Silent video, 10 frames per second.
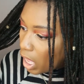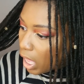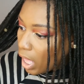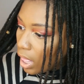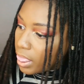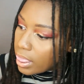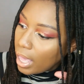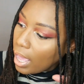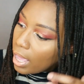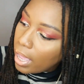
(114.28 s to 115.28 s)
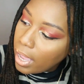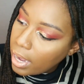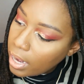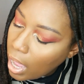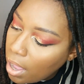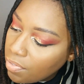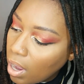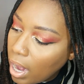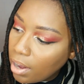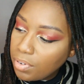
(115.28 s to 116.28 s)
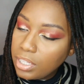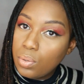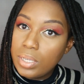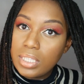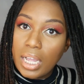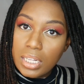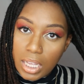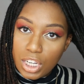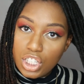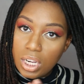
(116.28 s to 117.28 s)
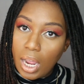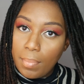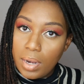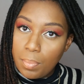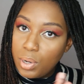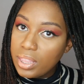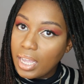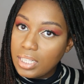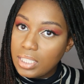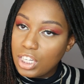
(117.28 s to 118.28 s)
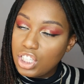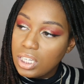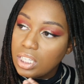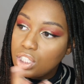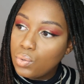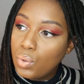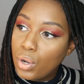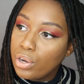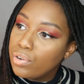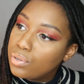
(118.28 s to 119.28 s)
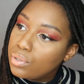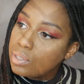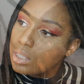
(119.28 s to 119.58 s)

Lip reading: and then after I retwist that section, I'm gonna put that section into cornrows.